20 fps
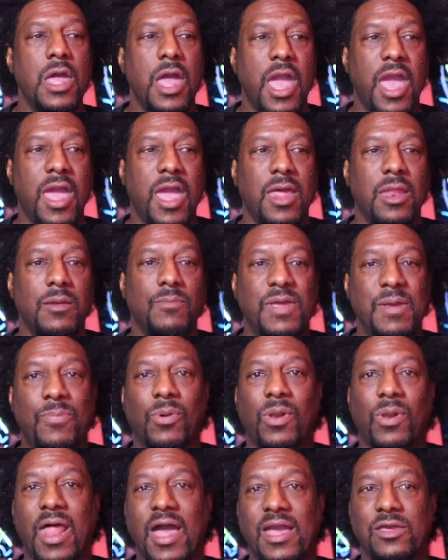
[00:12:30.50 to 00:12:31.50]
and
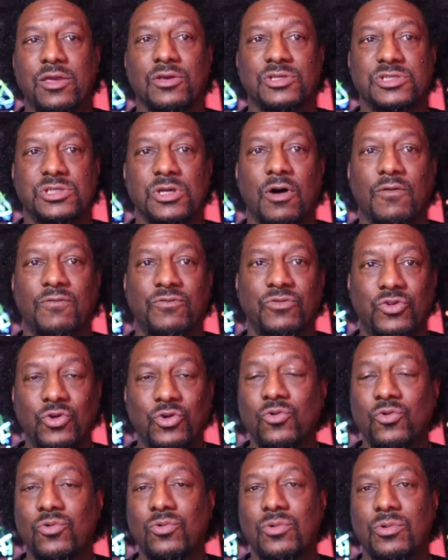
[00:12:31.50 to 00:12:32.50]
people like yourself
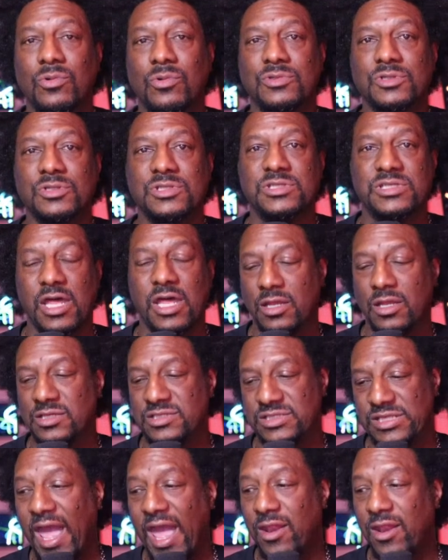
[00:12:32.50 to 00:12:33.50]
do set a
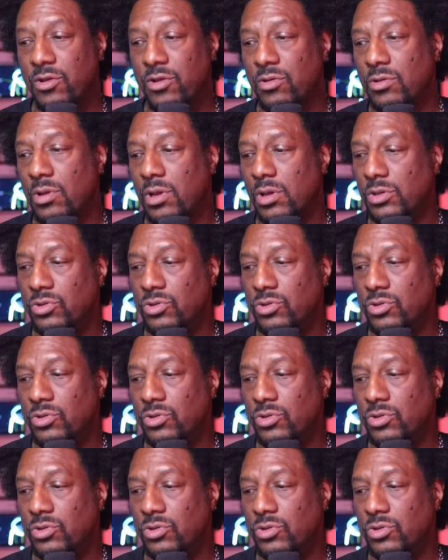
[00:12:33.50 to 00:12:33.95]
standard.